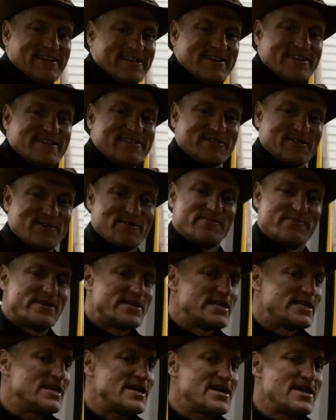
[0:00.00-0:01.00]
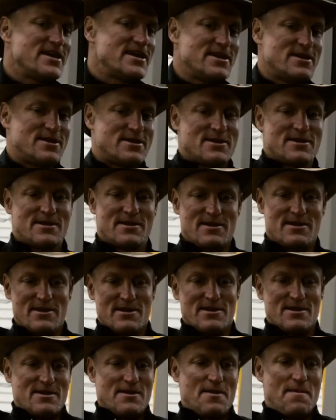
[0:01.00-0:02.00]
these are really
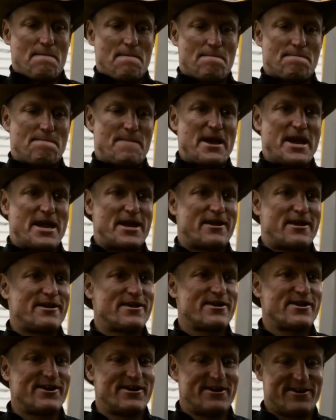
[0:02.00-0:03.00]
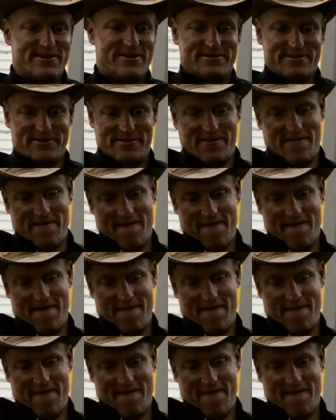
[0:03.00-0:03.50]
big guns.